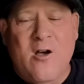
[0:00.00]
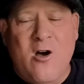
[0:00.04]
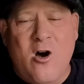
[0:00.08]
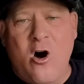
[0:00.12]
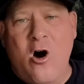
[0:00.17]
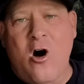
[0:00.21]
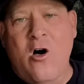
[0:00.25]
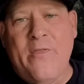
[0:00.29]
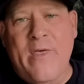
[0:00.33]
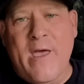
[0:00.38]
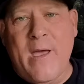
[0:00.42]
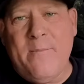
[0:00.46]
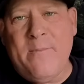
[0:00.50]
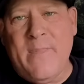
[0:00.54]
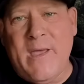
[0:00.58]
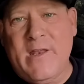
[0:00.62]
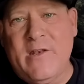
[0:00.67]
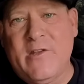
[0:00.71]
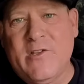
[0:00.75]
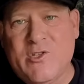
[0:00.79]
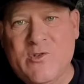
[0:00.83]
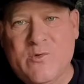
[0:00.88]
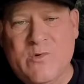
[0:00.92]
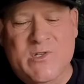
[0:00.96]
all that
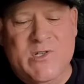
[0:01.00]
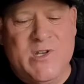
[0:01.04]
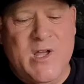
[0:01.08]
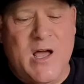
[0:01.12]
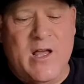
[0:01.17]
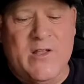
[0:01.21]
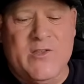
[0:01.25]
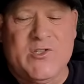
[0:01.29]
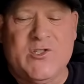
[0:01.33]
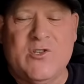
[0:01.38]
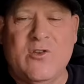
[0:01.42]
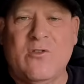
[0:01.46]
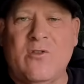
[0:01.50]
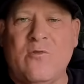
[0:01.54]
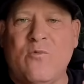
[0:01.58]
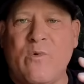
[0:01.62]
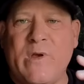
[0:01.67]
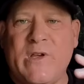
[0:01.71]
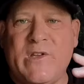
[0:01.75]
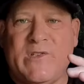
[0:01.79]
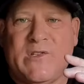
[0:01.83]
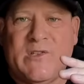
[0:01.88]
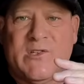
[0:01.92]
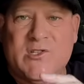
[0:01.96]
maintenance was done so the
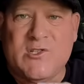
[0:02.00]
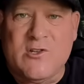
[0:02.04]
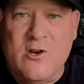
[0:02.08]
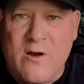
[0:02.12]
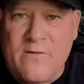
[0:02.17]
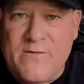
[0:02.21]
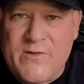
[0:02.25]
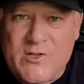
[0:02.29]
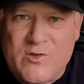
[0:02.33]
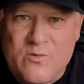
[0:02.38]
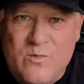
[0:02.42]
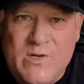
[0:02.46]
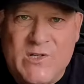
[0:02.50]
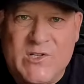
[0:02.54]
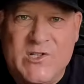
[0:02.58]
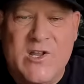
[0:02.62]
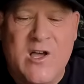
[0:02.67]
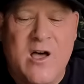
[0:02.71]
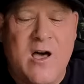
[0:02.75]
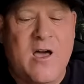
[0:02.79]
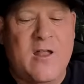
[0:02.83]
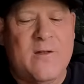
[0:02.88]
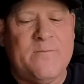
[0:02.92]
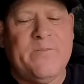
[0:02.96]
recent service was
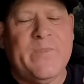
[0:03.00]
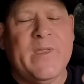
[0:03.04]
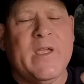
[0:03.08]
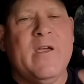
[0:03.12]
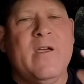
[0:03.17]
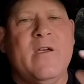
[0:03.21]
done